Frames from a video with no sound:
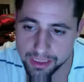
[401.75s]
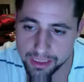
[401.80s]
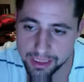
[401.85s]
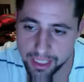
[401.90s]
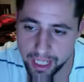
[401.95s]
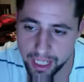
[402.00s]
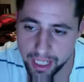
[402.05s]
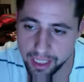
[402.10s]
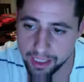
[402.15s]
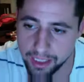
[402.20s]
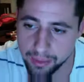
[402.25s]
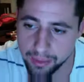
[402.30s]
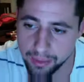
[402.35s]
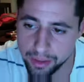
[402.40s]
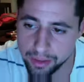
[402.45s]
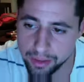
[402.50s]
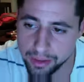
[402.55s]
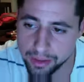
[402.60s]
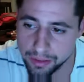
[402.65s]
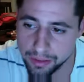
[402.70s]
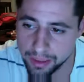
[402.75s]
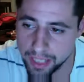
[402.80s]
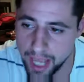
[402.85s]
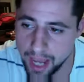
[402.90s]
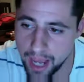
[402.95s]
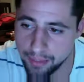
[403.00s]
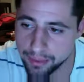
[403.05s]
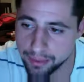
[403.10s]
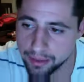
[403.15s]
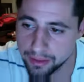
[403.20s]
to 80, what do you expect to
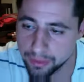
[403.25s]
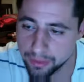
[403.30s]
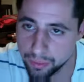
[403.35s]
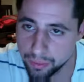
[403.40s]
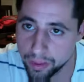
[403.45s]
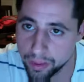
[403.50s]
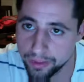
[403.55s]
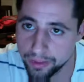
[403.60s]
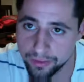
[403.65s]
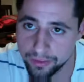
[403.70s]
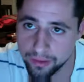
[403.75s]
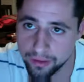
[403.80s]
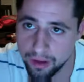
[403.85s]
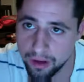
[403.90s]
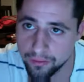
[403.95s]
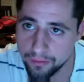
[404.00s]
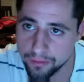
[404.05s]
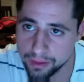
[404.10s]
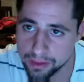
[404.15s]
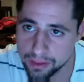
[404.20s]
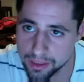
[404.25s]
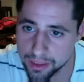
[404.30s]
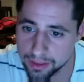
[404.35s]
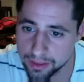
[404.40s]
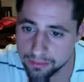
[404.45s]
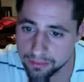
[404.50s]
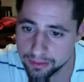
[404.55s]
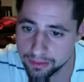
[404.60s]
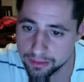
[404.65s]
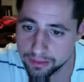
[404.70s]
happen to the width of the confidence
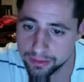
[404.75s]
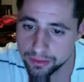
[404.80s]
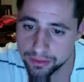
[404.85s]
interval?